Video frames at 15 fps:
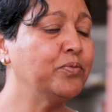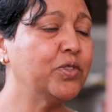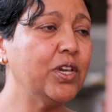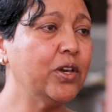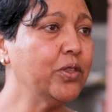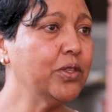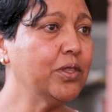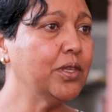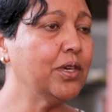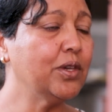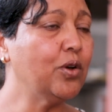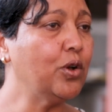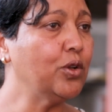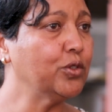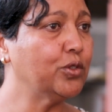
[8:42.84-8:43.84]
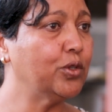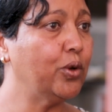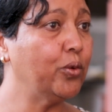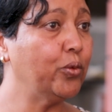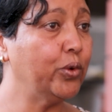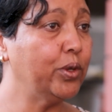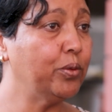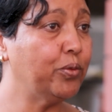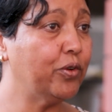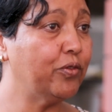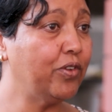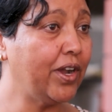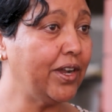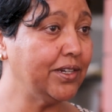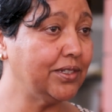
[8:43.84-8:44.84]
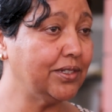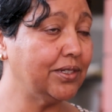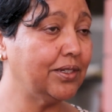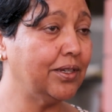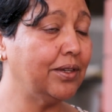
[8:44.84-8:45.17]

the other thing also, we provide